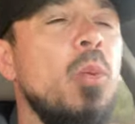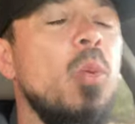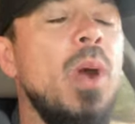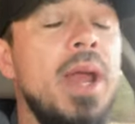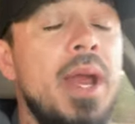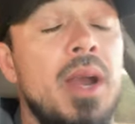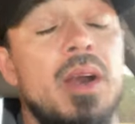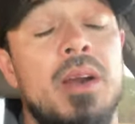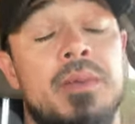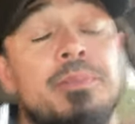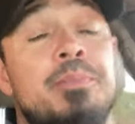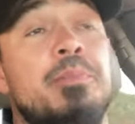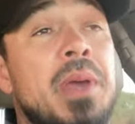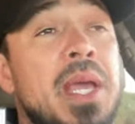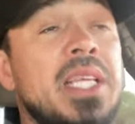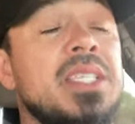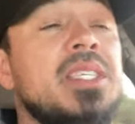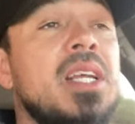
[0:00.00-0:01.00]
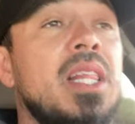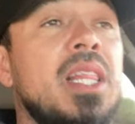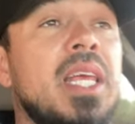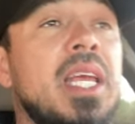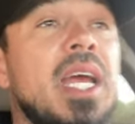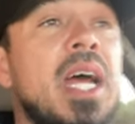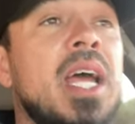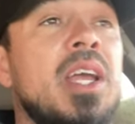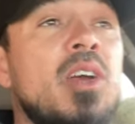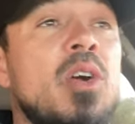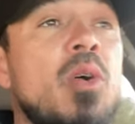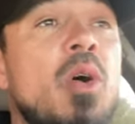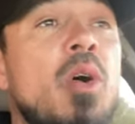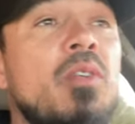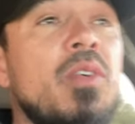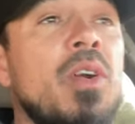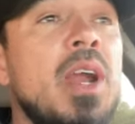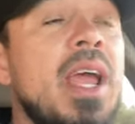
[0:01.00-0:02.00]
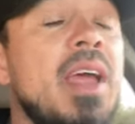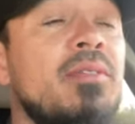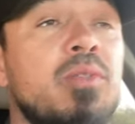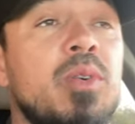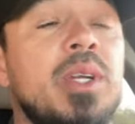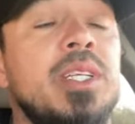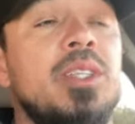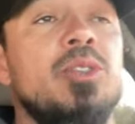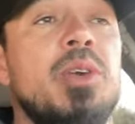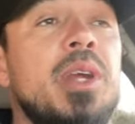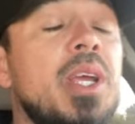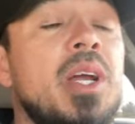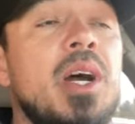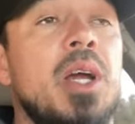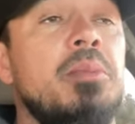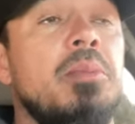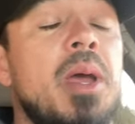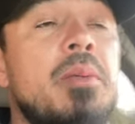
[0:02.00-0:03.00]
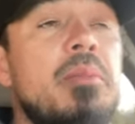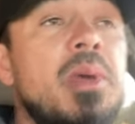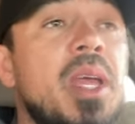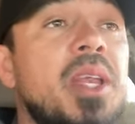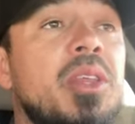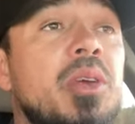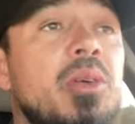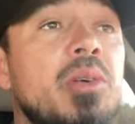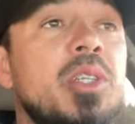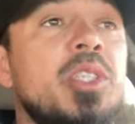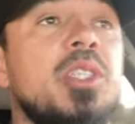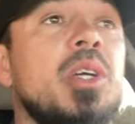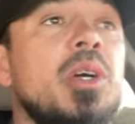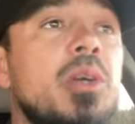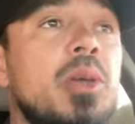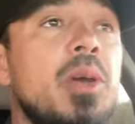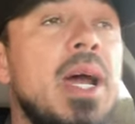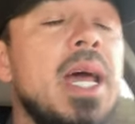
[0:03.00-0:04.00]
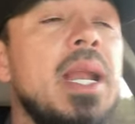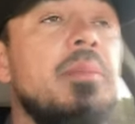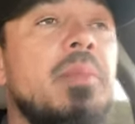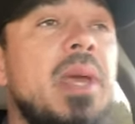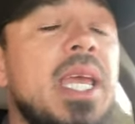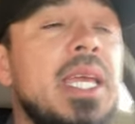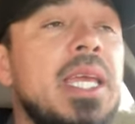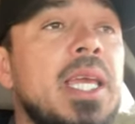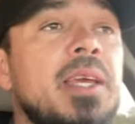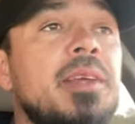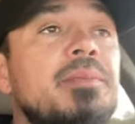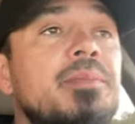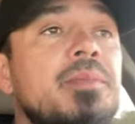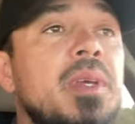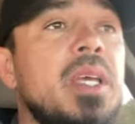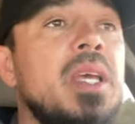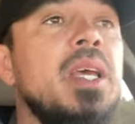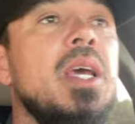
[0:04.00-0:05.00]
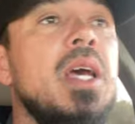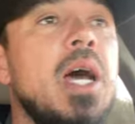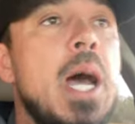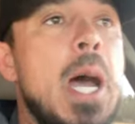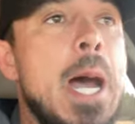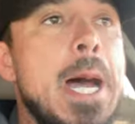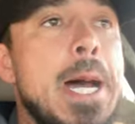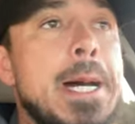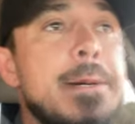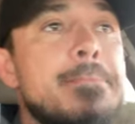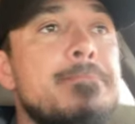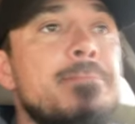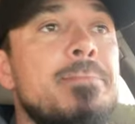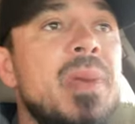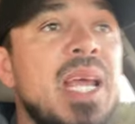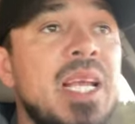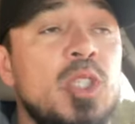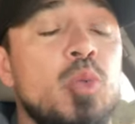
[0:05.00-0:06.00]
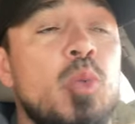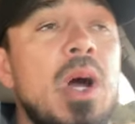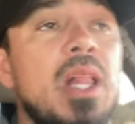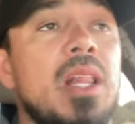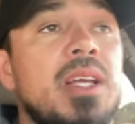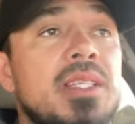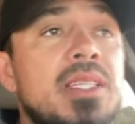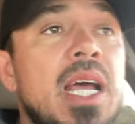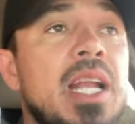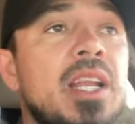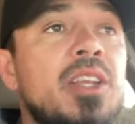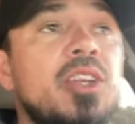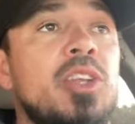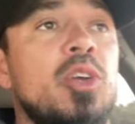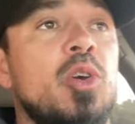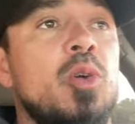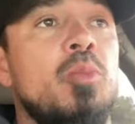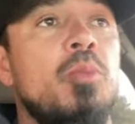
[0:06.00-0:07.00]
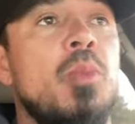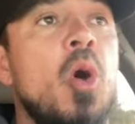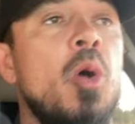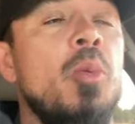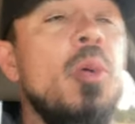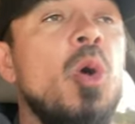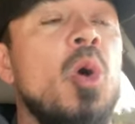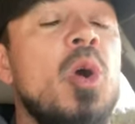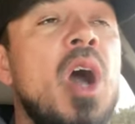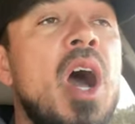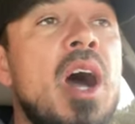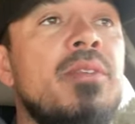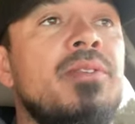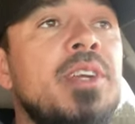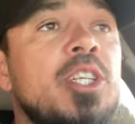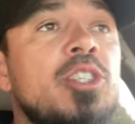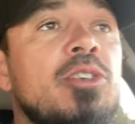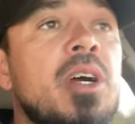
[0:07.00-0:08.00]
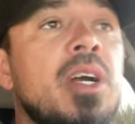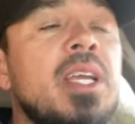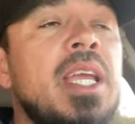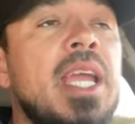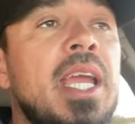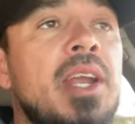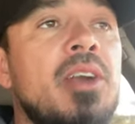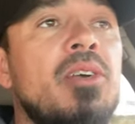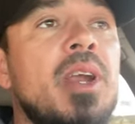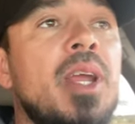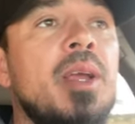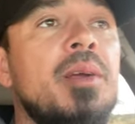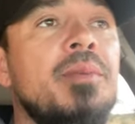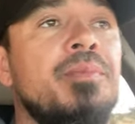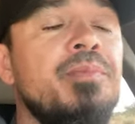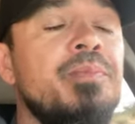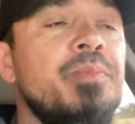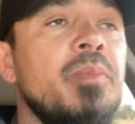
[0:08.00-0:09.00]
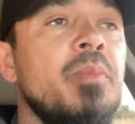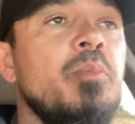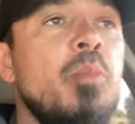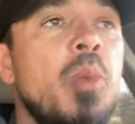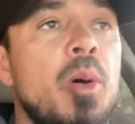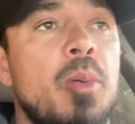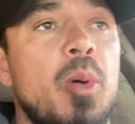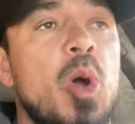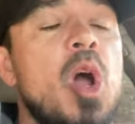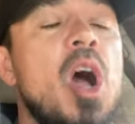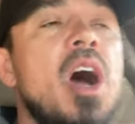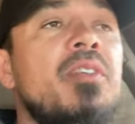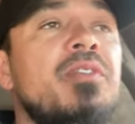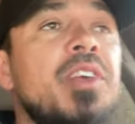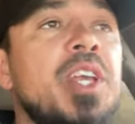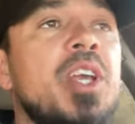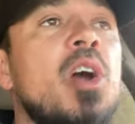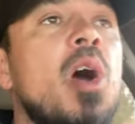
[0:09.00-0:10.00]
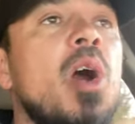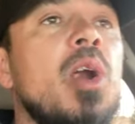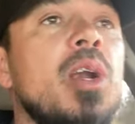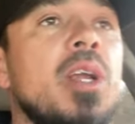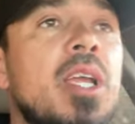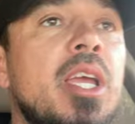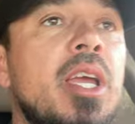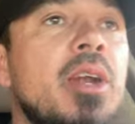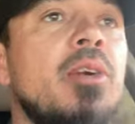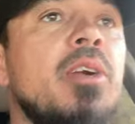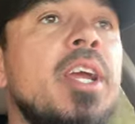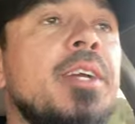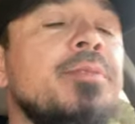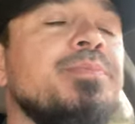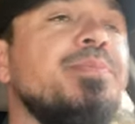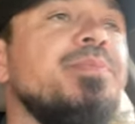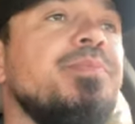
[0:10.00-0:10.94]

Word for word: where basically I go over every drink on my menu and show you how to make it, um, as well as how to do mobile coffee truck catering, mobile coffee cart catering.